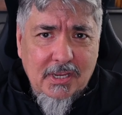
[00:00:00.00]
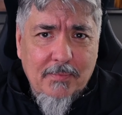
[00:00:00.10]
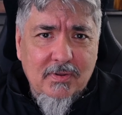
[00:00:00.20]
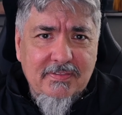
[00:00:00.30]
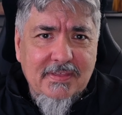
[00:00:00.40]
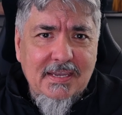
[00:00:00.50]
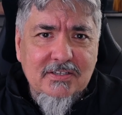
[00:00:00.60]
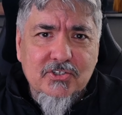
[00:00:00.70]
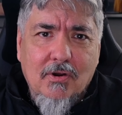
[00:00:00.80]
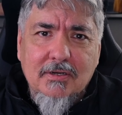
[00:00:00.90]
And when
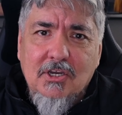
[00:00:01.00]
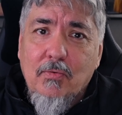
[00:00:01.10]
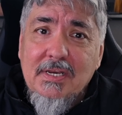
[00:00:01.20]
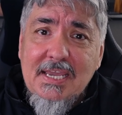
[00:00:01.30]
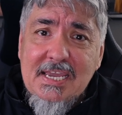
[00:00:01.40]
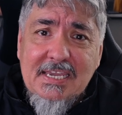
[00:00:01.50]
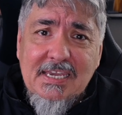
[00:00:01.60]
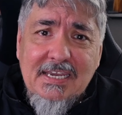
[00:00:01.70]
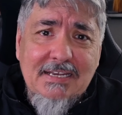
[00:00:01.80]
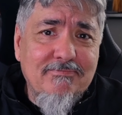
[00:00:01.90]
things start going
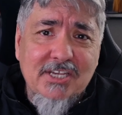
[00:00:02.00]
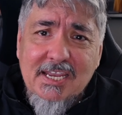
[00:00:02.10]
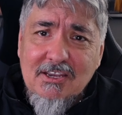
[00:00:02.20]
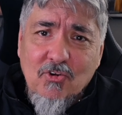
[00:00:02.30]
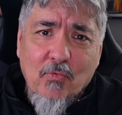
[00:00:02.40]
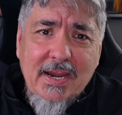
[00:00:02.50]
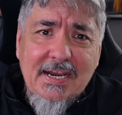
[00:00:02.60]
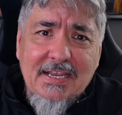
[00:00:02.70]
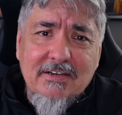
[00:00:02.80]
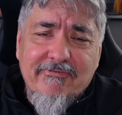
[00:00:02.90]
hinky, taking a
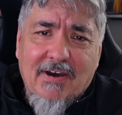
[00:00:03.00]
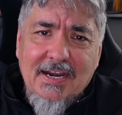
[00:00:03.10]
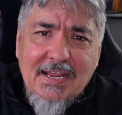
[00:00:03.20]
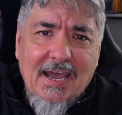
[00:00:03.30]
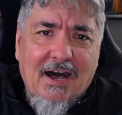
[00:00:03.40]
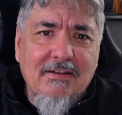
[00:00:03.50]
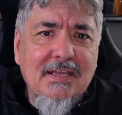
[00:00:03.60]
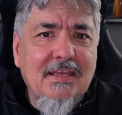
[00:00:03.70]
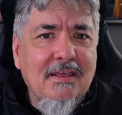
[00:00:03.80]
reading to find out